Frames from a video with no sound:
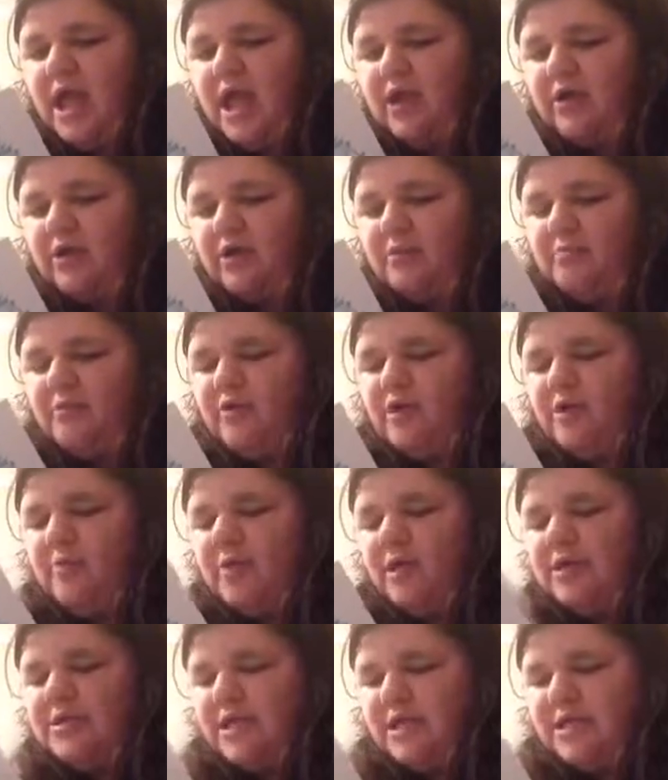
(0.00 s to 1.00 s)
and I've got
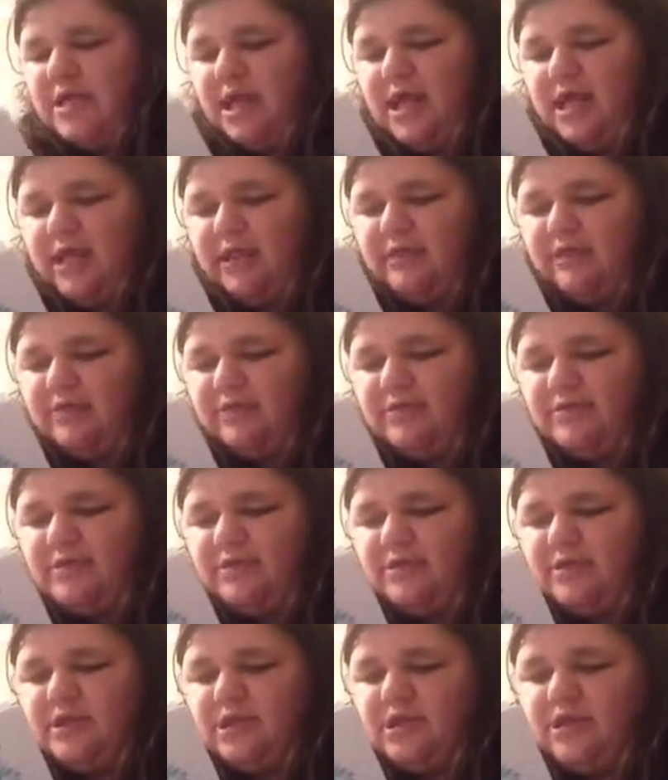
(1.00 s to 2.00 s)
appointments, and then
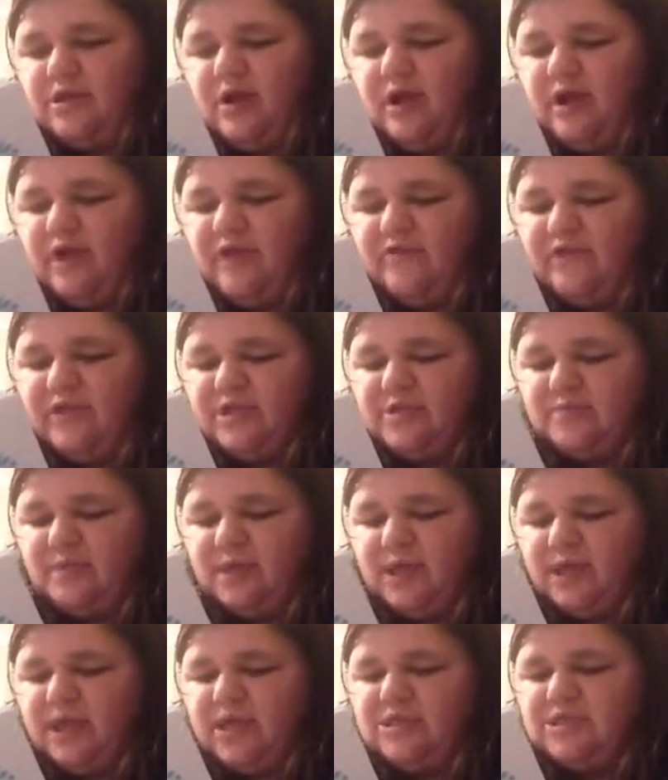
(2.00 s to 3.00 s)
the 9th is
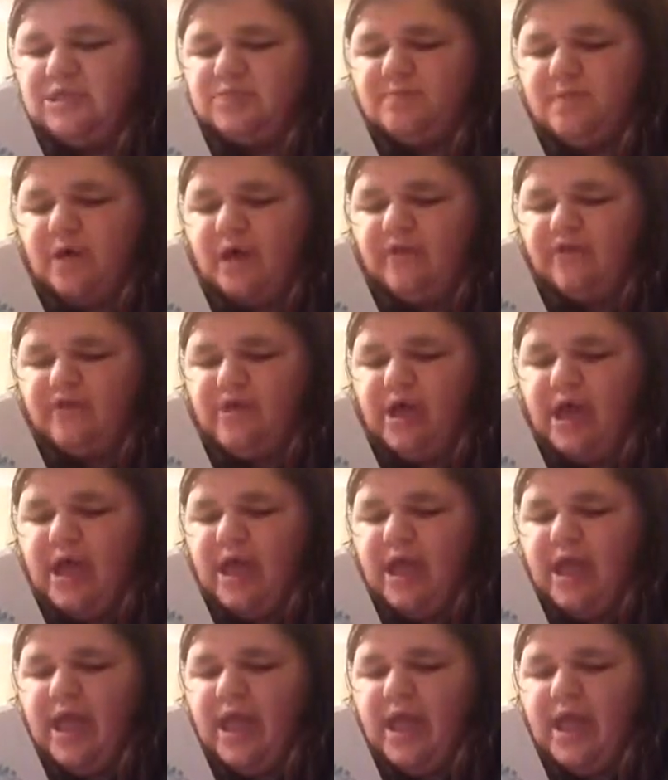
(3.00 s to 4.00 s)
my cousin's
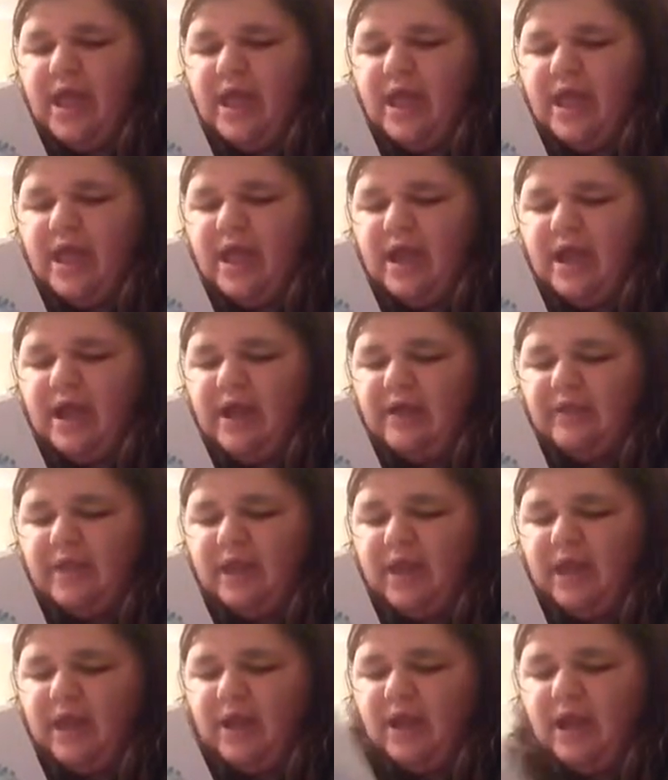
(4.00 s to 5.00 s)
birthday, and
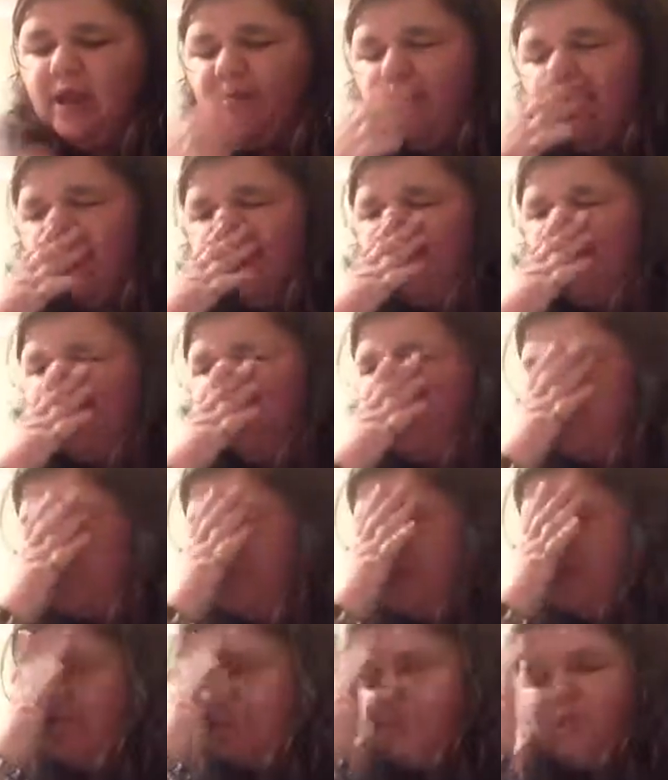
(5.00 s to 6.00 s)
then I'm not going to go
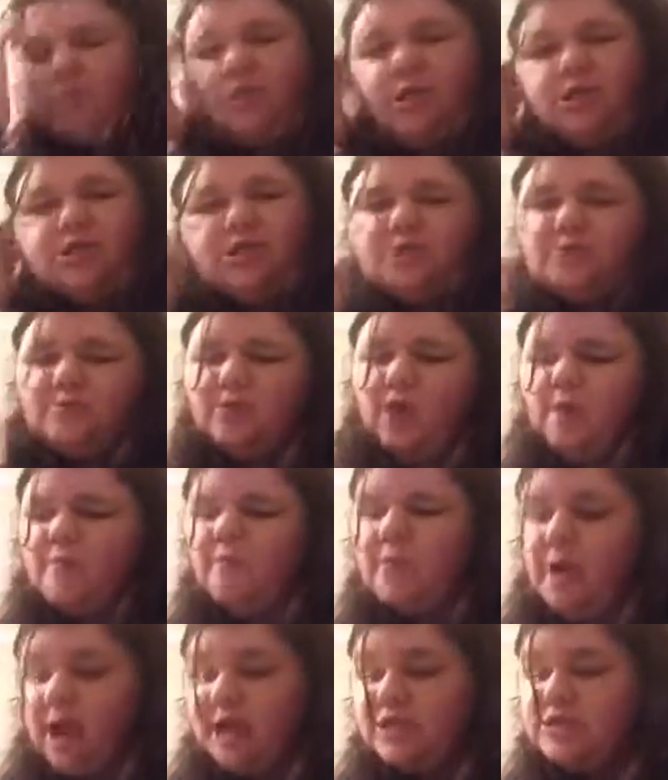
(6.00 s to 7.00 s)
to the other one because it's
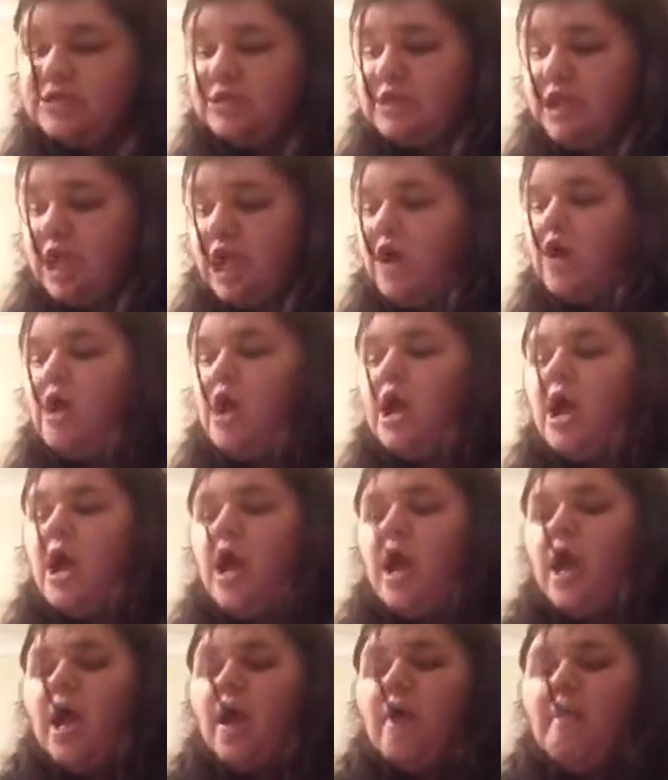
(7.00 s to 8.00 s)
quite personal.
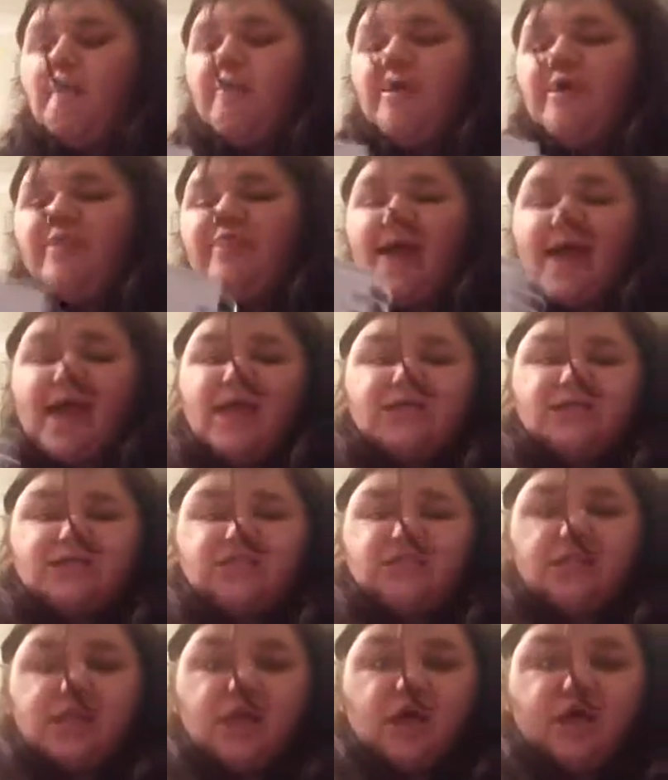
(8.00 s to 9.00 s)
But that is
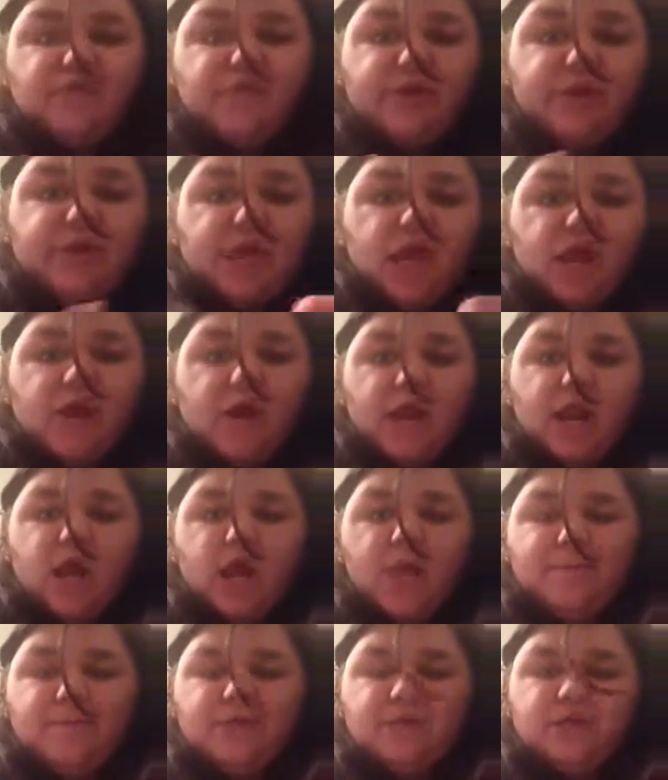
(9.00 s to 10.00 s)
just a little video, and I
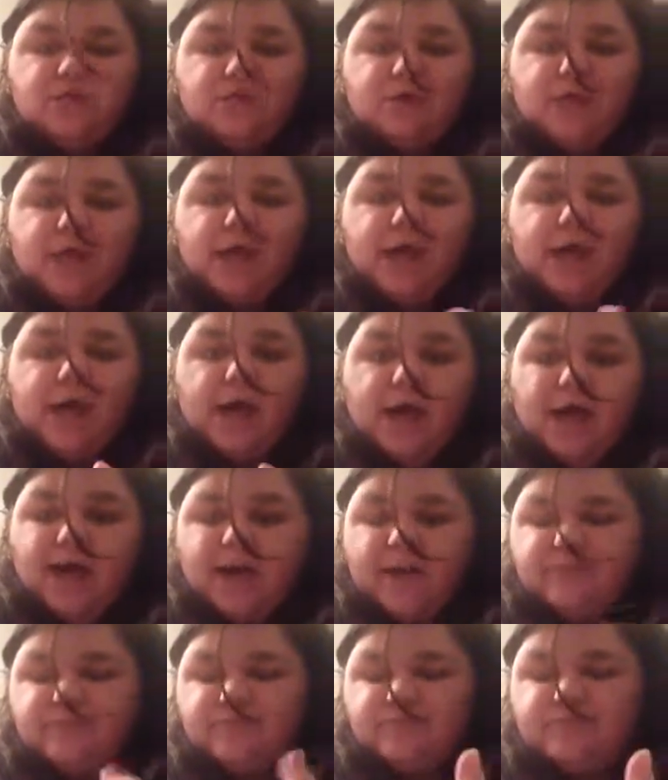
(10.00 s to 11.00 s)
hope you enjoyed it.
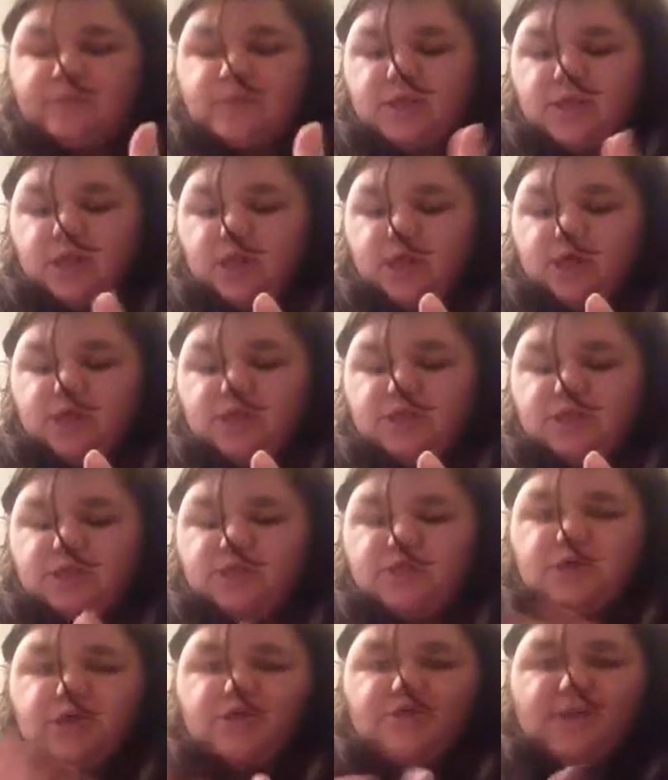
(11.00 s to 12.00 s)
Um, so
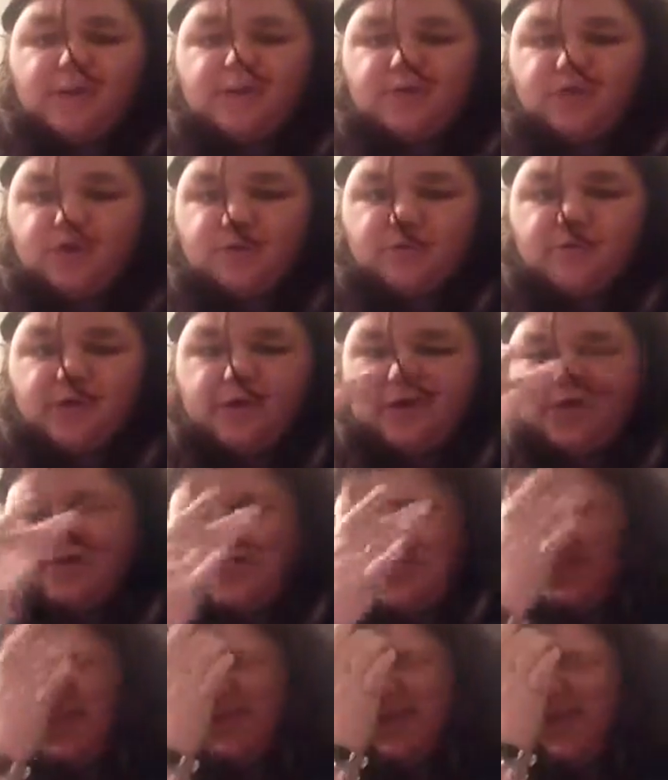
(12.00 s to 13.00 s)
I was going to ramble on a bit
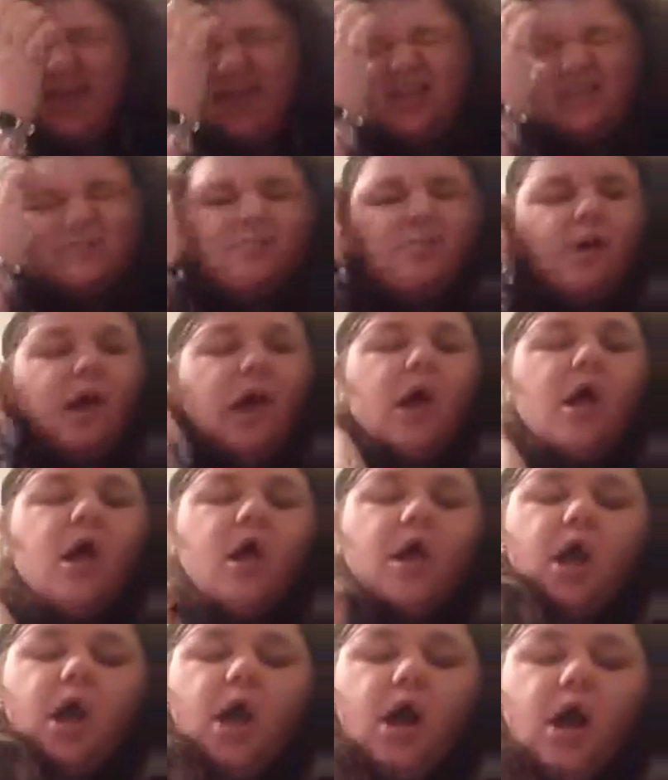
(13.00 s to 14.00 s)
at the end, but
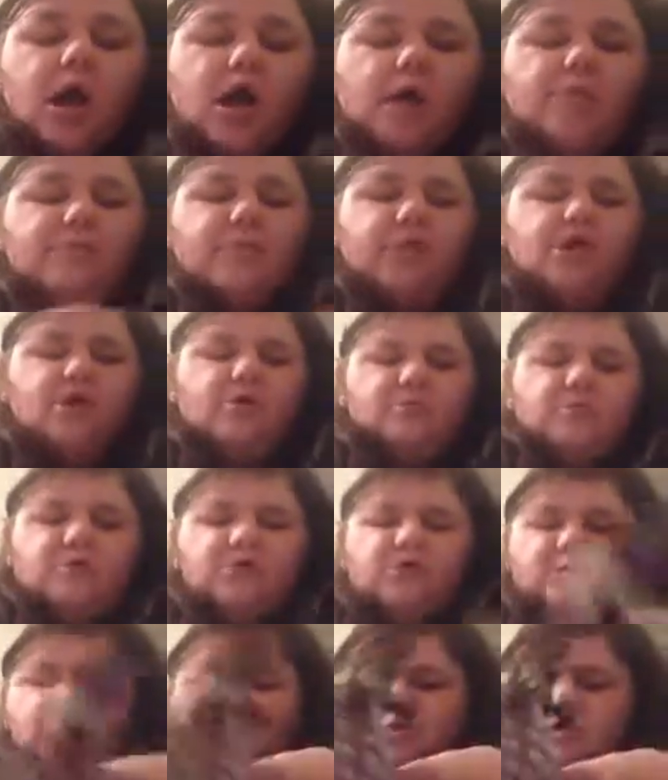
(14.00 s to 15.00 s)
um, no,
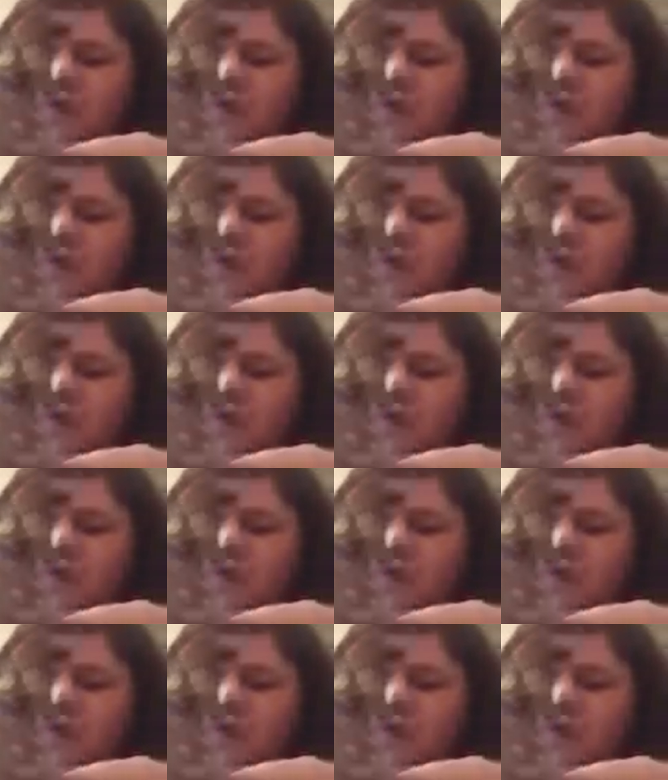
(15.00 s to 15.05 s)
there